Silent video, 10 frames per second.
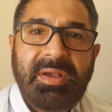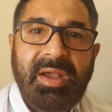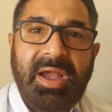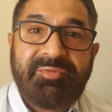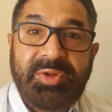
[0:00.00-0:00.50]

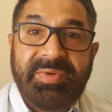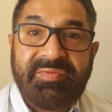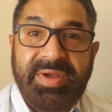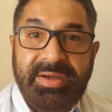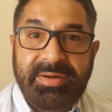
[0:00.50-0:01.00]
have to be
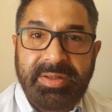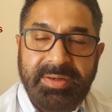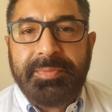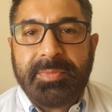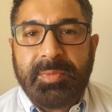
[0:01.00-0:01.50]
factored in.
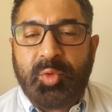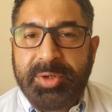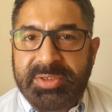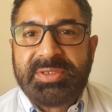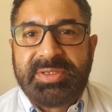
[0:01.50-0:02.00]
What
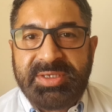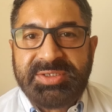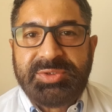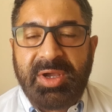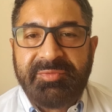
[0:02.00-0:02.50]
are the
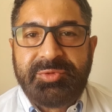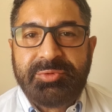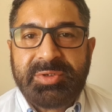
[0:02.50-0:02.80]
things you have to